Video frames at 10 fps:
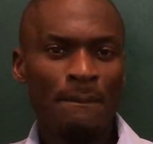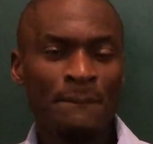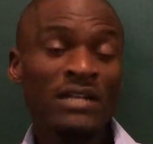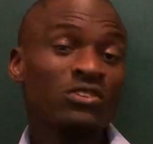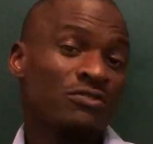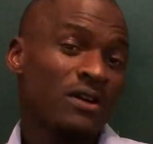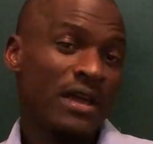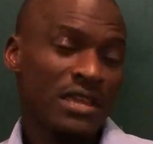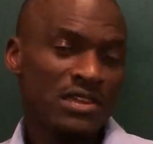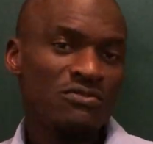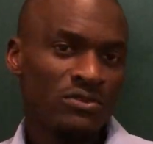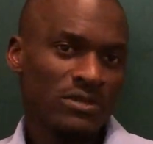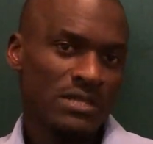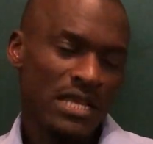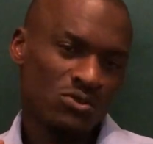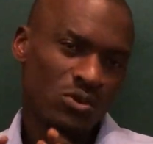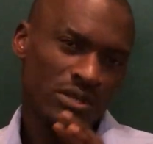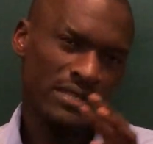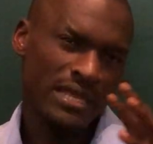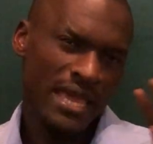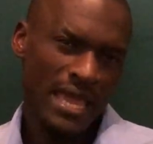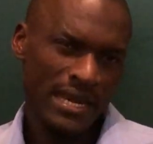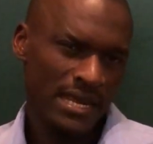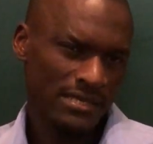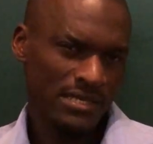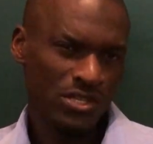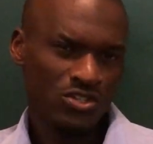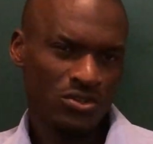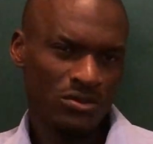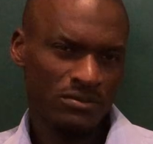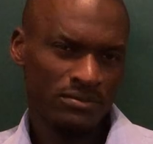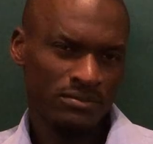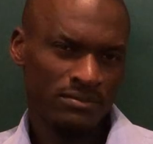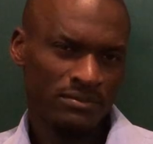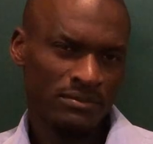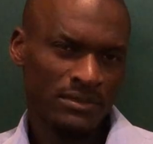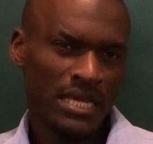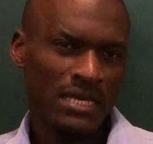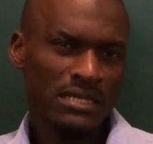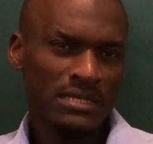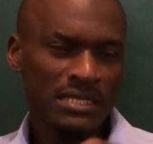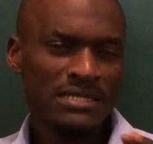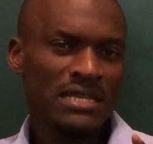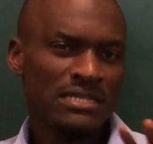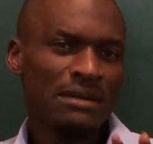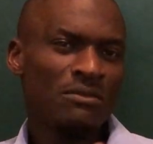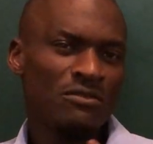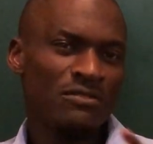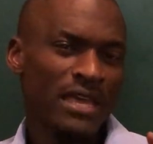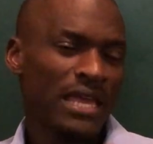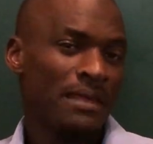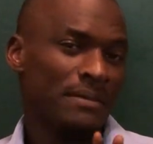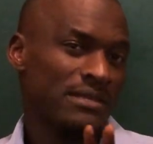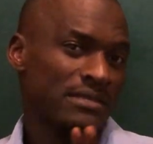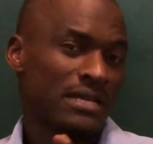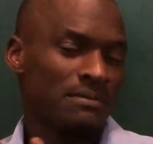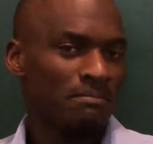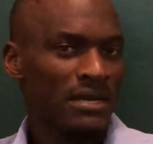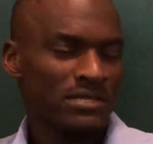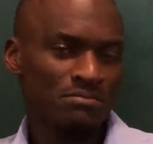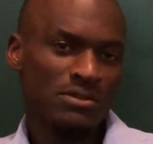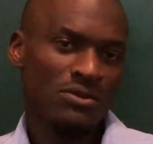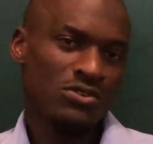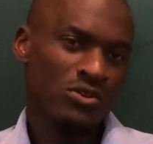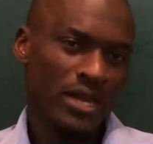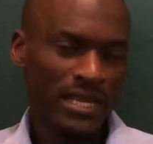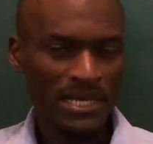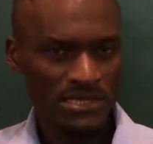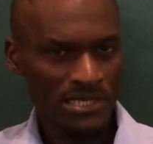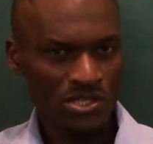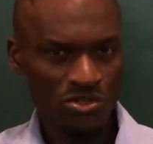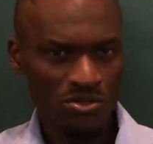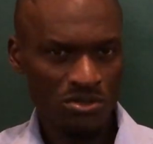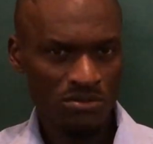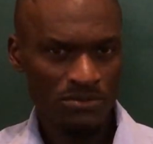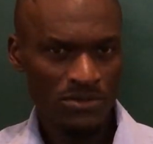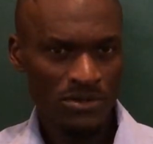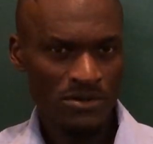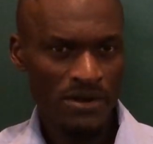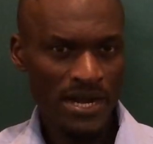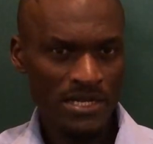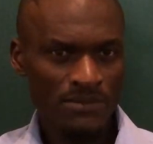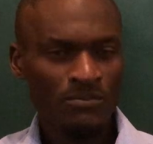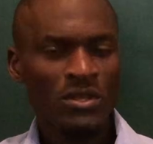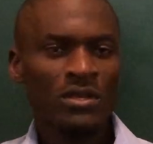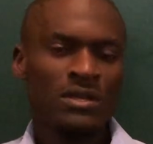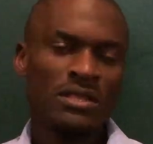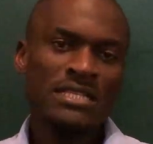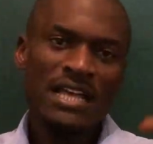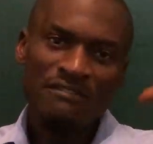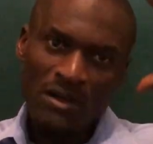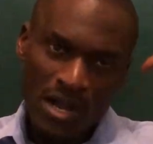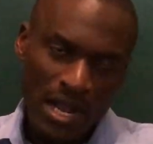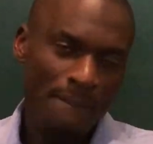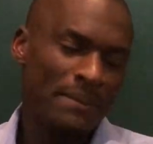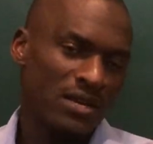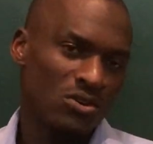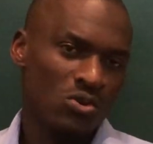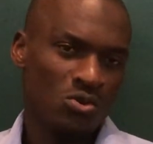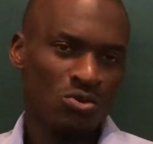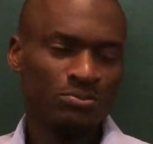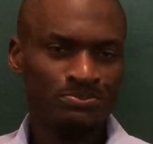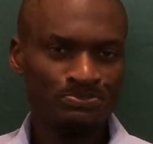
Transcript: part of our invoice has got the header section. And these are some of the elements that must be on your header section, right? Let's have our company logo,